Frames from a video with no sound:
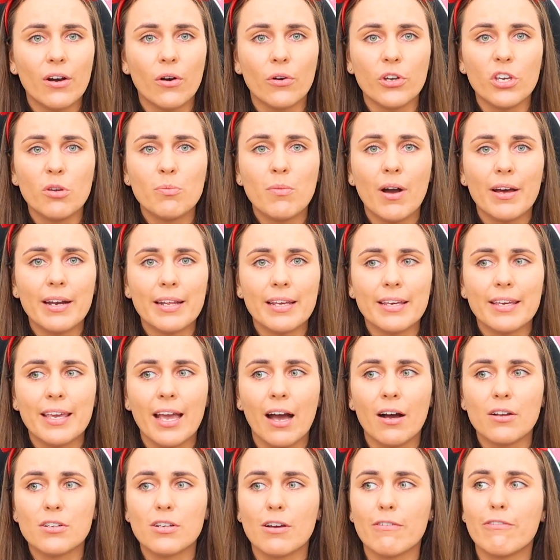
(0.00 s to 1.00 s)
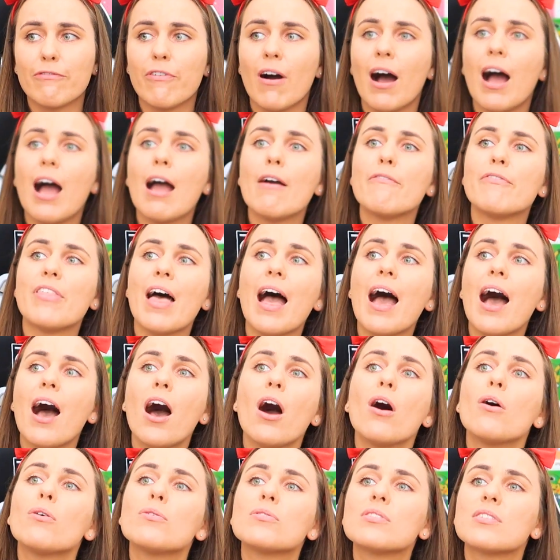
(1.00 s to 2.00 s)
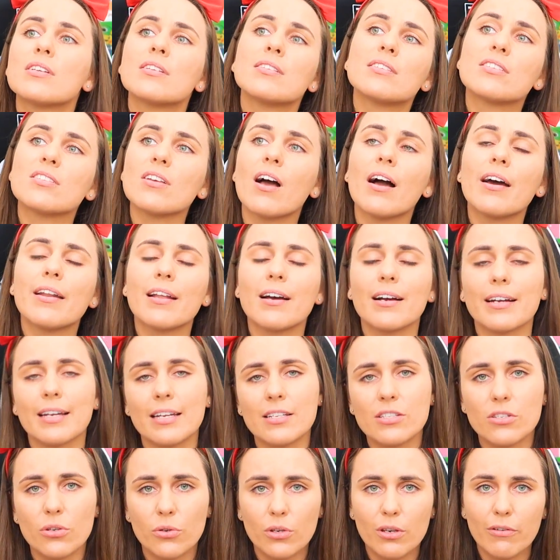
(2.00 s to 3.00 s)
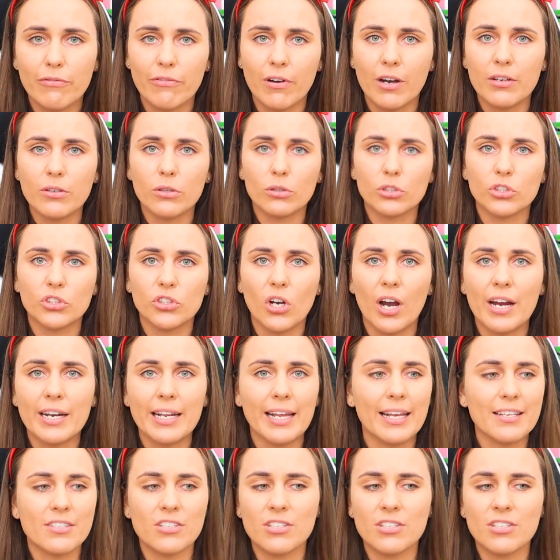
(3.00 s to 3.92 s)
or you might encounter 5,000 Psyduck until you find your shiny.